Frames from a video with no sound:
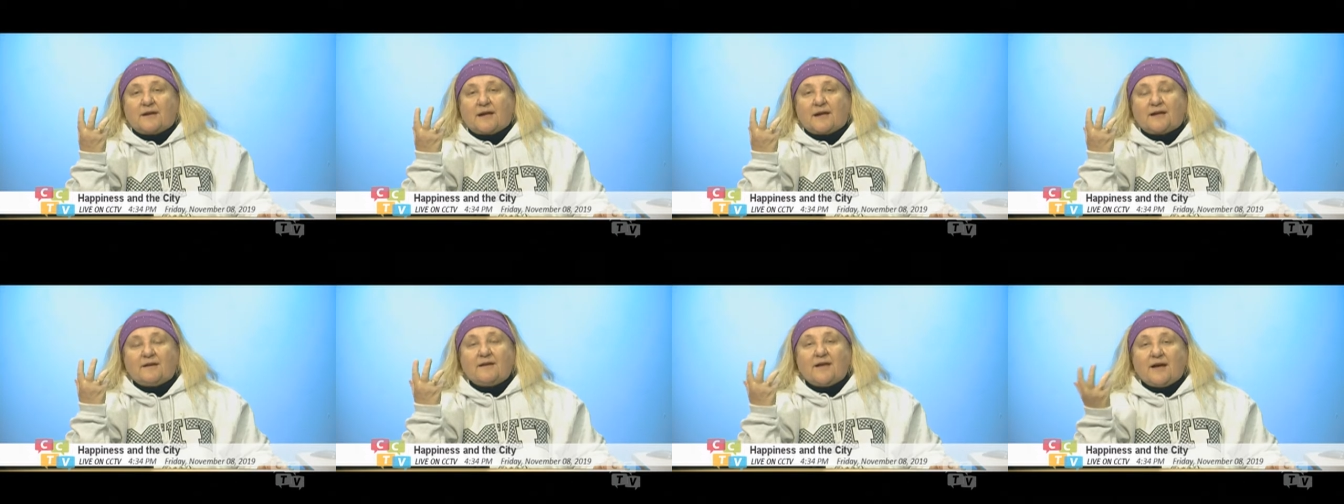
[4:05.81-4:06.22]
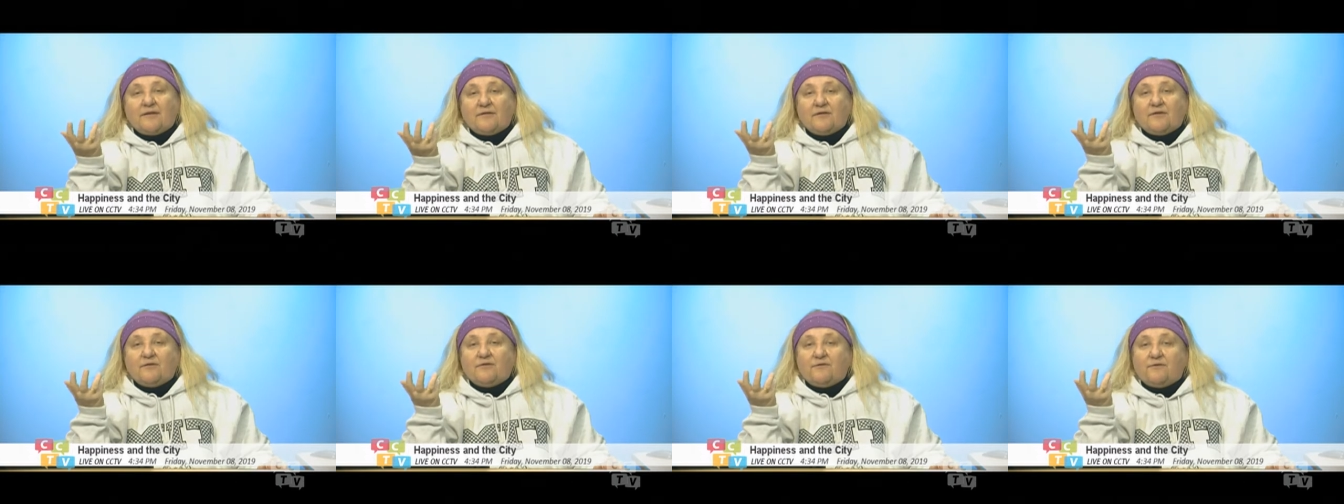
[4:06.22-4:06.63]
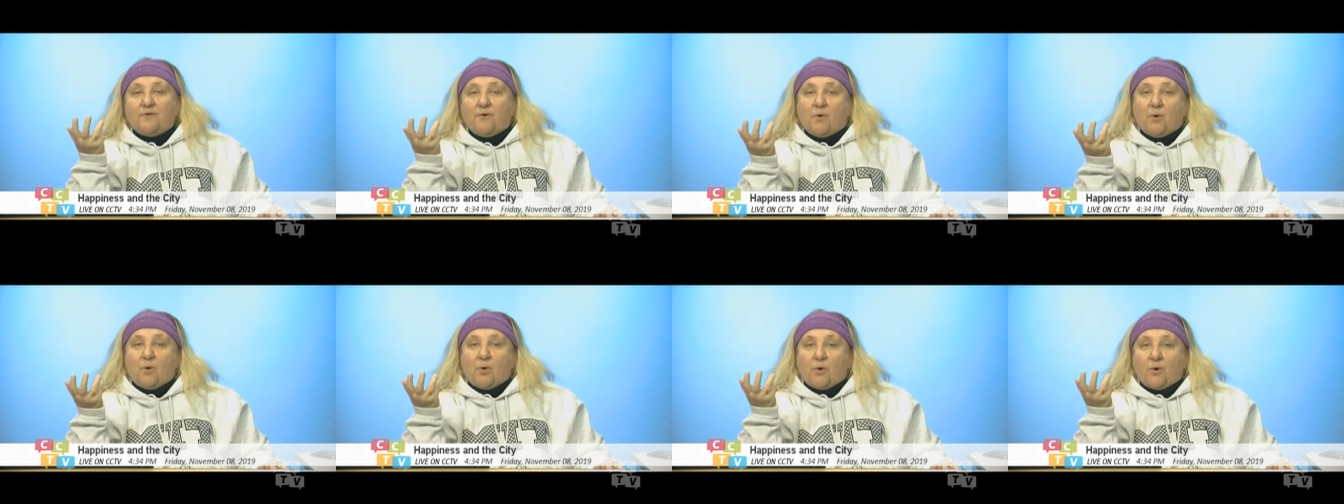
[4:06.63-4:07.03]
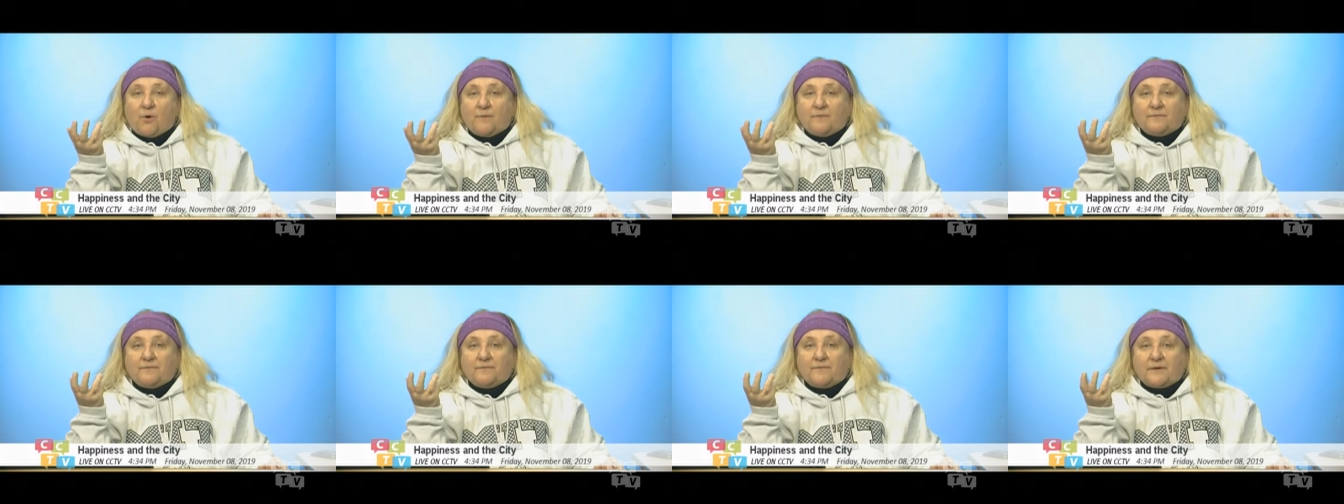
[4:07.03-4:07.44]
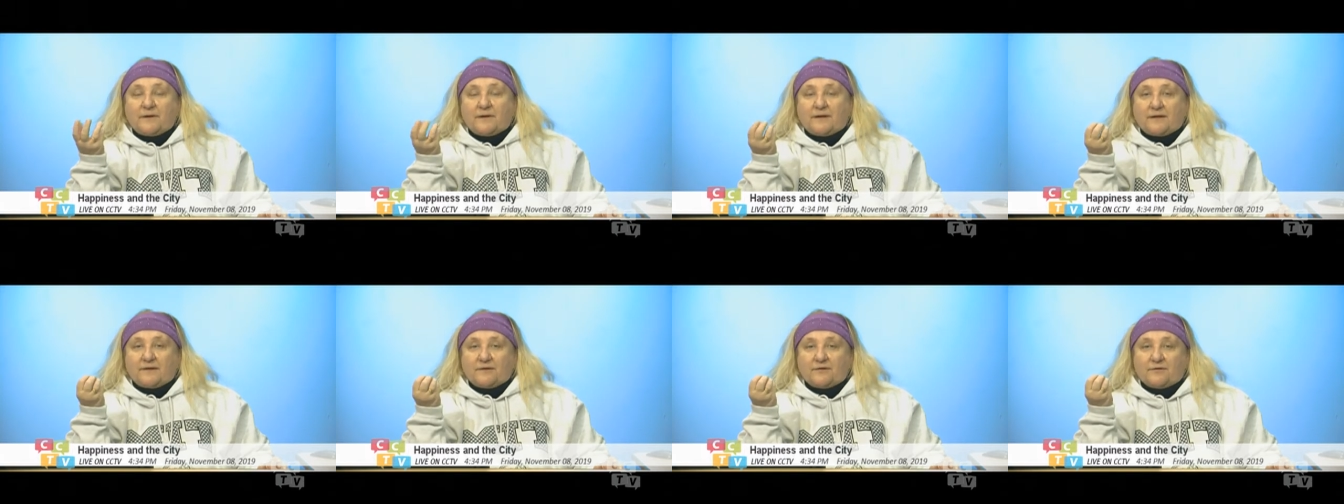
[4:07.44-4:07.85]
another form,
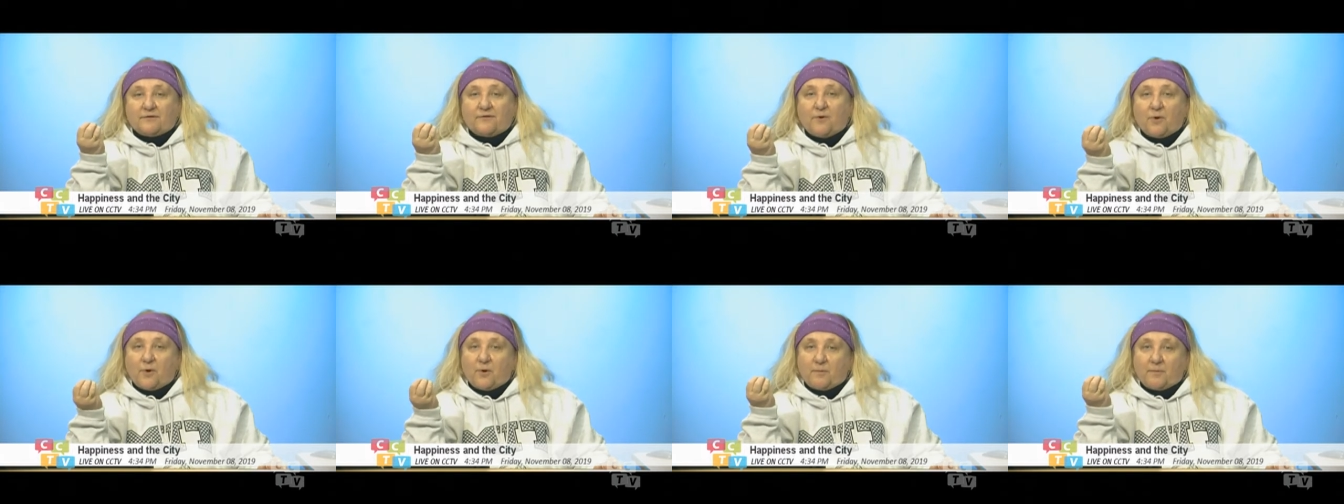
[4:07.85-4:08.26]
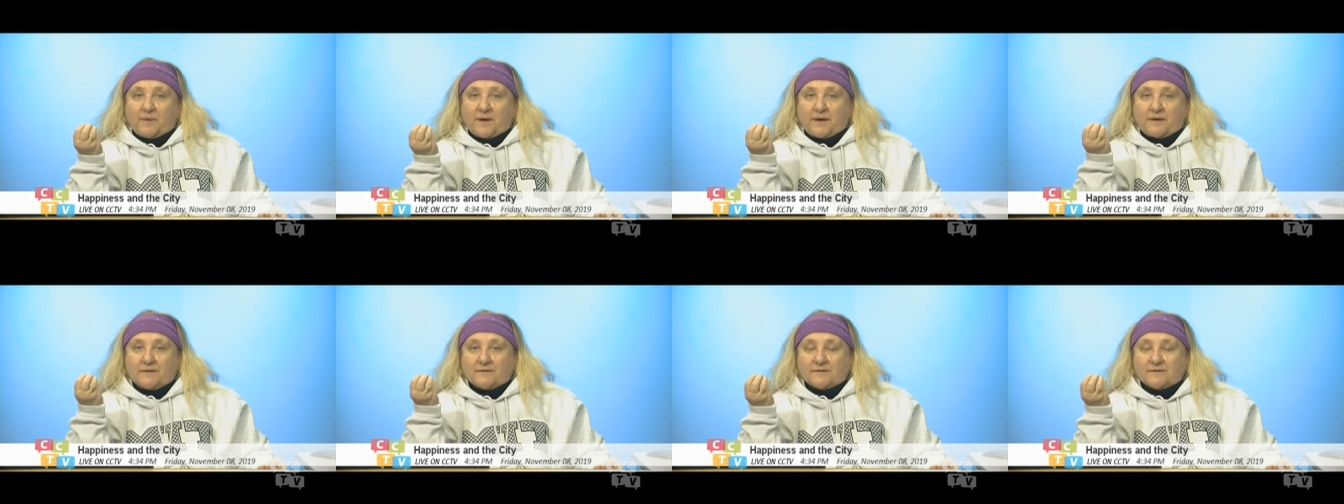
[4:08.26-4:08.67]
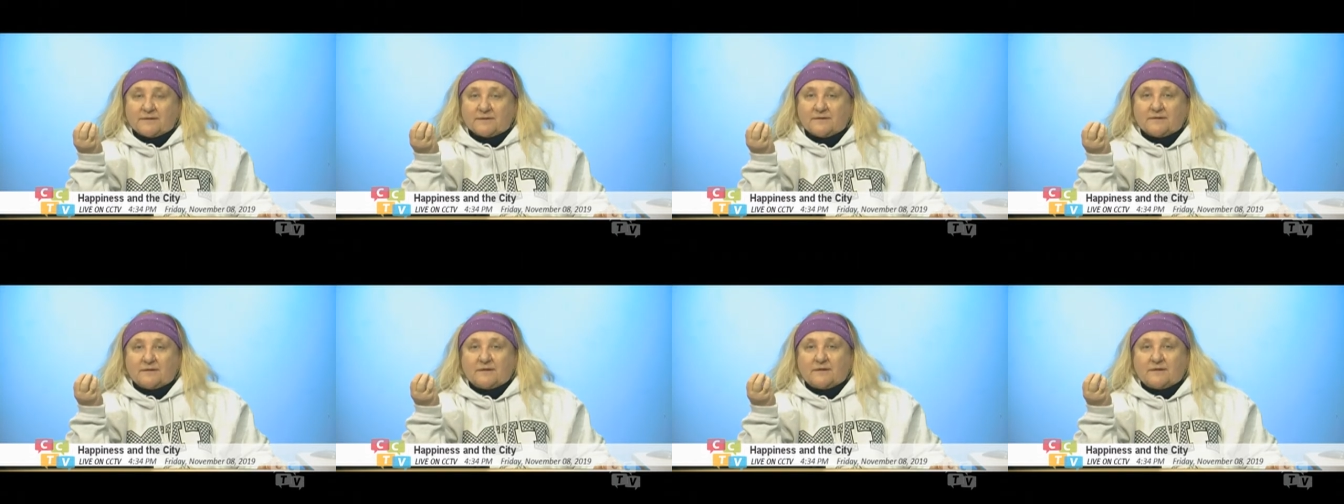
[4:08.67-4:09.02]
another format